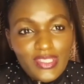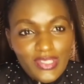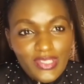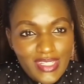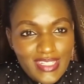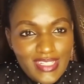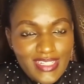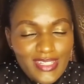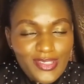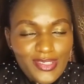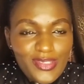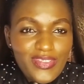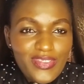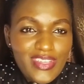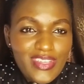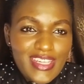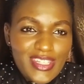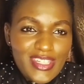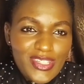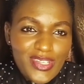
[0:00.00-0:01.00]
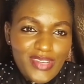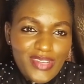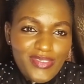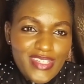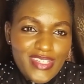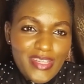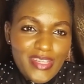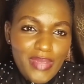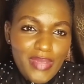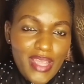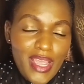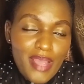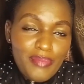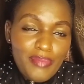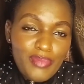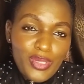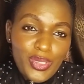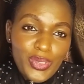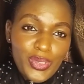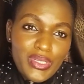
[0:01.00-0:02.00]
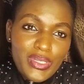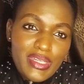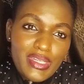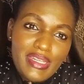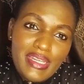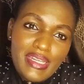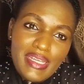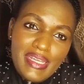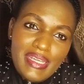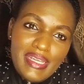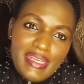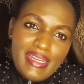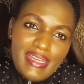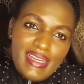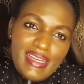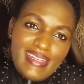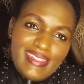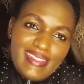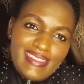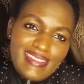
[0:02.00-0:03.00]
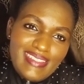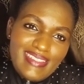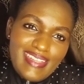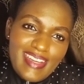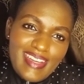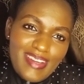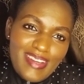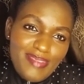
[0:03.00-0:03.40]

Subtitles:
you get a notification every time I upload. And